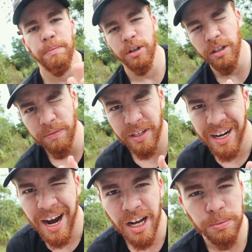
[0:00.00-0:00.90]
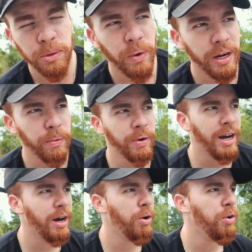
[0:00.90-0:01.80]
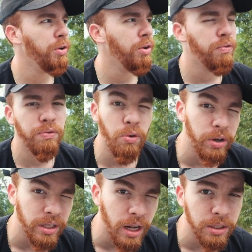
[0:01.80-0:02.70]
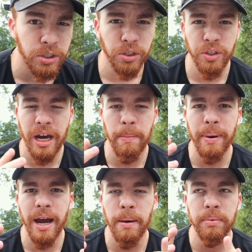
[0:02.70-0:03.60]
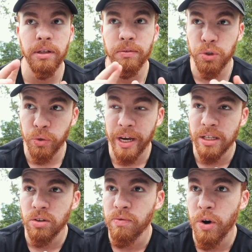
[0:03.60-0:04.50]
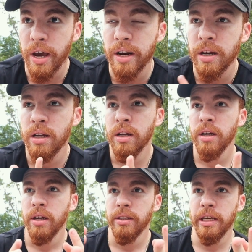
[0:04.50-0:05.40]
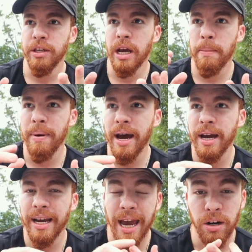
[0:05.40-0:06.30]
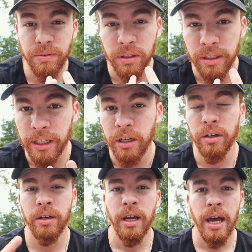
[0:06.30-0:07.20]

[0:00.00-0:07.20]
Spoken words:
believe it cost me right around $40 because you gotta buy, I believe, 2 cans of red, then you gotta buy a can of clear,